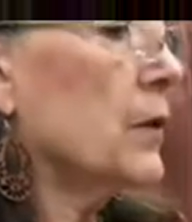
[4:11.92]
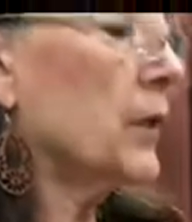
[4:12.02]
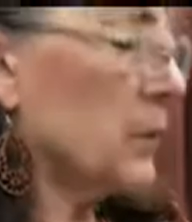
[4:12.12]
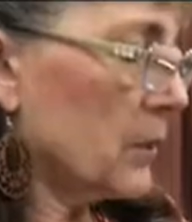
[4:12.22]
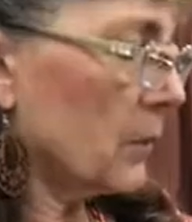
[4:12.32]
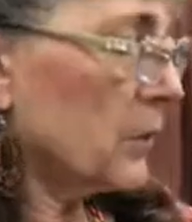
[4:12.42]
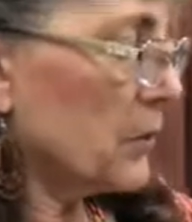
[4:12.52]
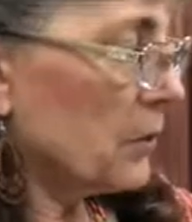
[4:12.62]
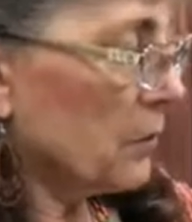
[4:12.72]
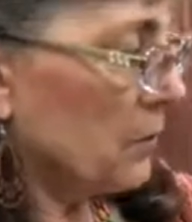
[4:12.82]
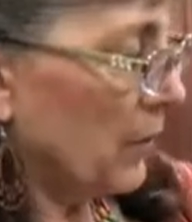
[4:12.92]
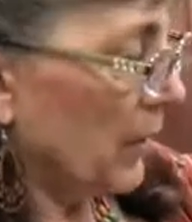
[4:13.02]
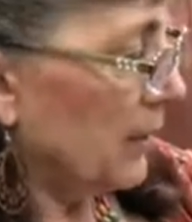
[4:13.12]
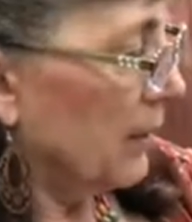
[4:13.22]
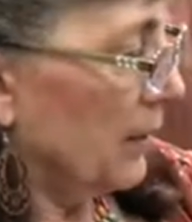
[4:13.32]
liquid's going to
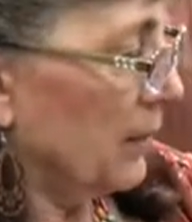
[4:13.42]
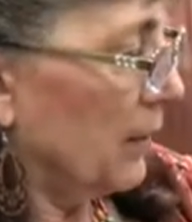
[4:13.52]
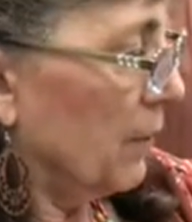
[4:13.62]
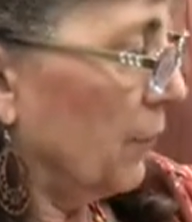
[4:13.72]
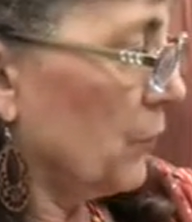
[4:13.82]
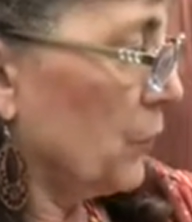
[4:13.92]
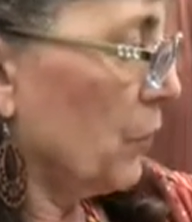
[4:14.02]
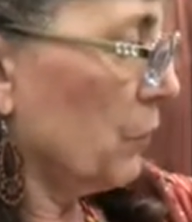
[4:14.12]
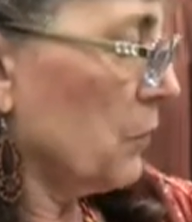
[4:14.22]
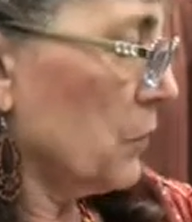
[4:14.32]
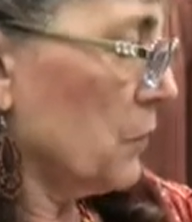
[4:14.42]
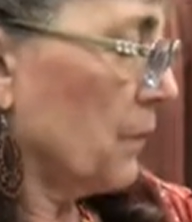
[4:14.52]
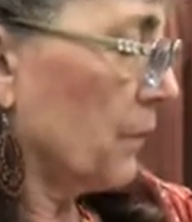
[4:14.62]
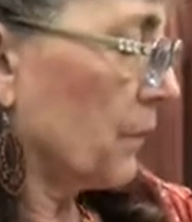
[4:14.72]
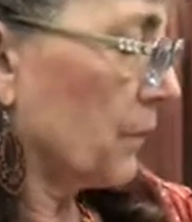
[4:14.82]
filter through
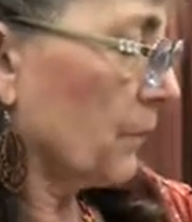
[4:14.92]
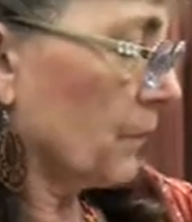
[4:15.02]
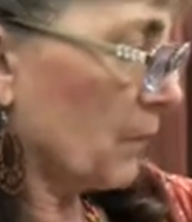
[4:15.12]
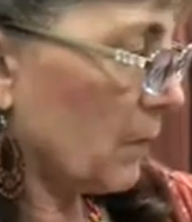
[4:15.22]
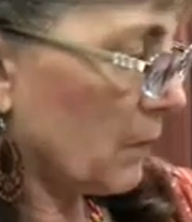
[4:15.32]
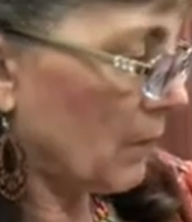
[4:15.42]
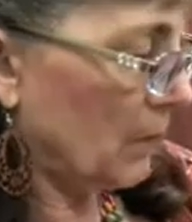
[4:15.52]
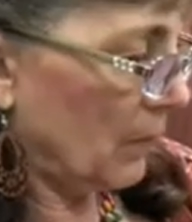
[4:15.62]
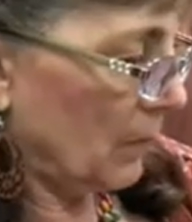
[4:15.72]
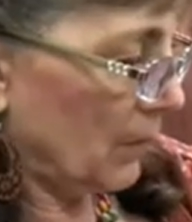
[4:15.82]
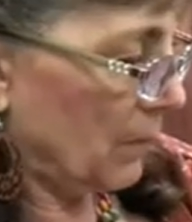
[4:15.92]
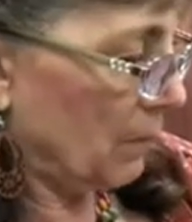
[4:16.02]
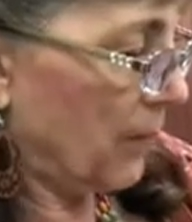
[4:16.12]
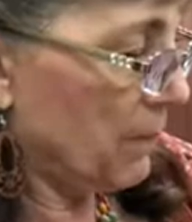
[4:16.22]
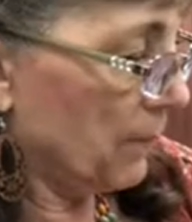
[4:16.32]
the
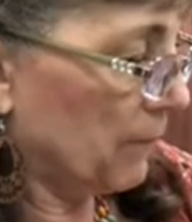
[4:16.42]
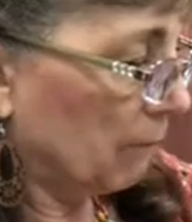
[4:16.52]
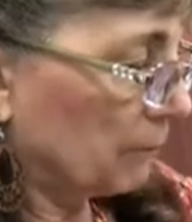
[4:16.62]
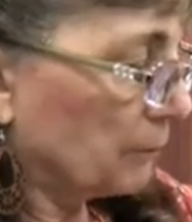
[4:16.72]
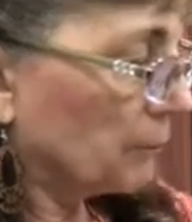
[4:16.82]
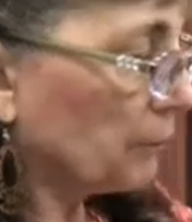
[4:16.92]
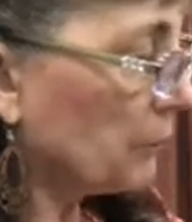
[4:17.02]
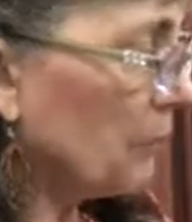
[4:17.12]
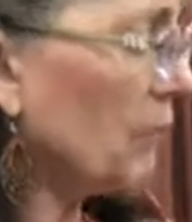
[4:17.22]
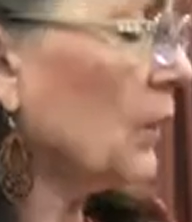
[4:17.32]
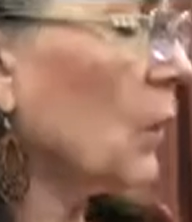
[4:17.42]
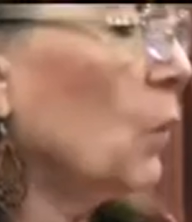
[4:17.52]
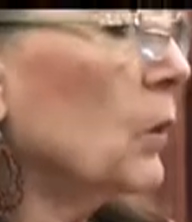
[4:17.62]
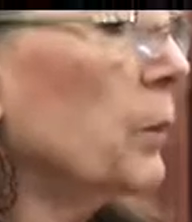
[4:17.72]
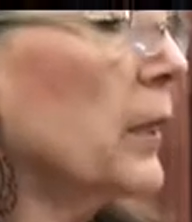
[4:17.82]
paper.
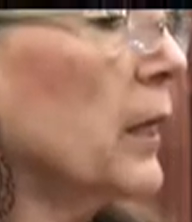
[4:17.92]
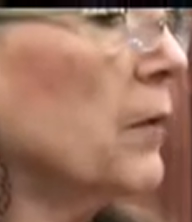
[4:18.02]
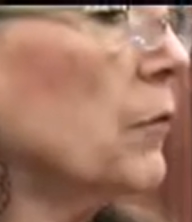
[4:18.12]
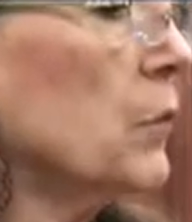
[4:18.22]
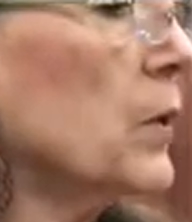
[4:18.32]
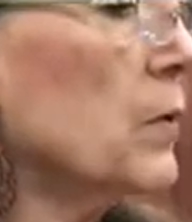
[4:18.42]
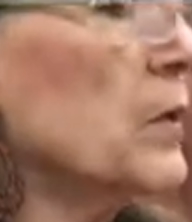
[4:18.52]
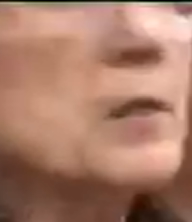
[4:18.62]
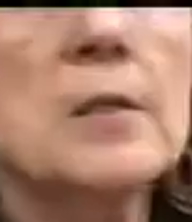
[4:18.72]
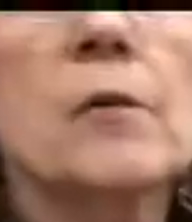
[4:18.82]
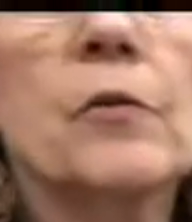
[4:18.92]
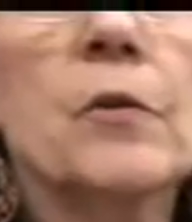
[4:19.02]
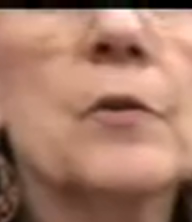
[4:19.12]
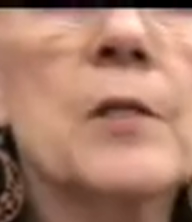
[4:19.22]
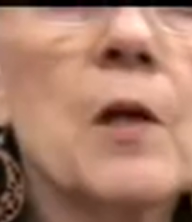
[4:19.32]
We'll be left with the silver
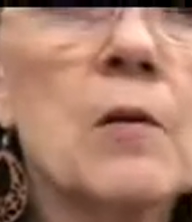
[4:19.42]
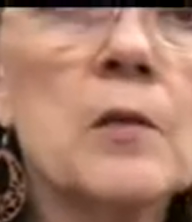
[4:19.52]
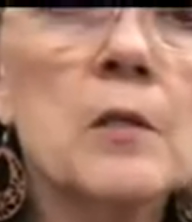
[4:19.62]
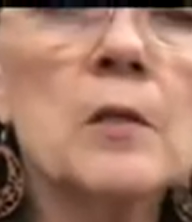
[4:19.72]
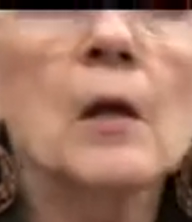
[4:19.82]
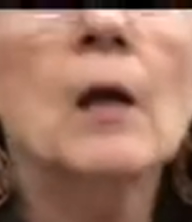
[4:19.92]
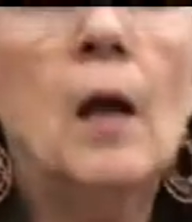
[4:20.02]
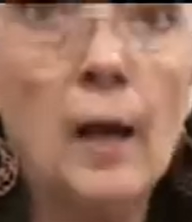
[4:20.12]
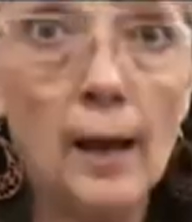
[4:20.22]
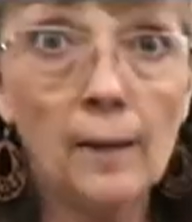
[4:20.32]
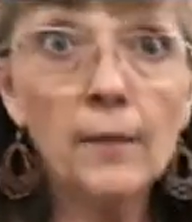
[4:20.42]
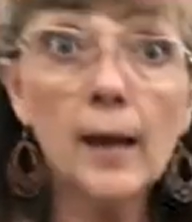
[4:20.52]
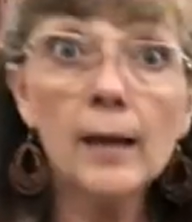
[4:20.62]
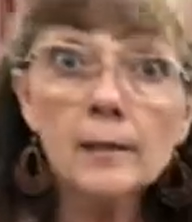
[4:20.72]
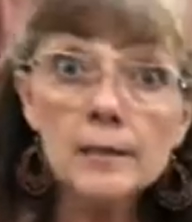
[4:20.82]
solids at the
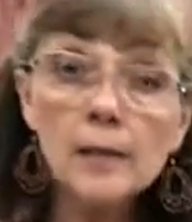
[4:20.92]
end.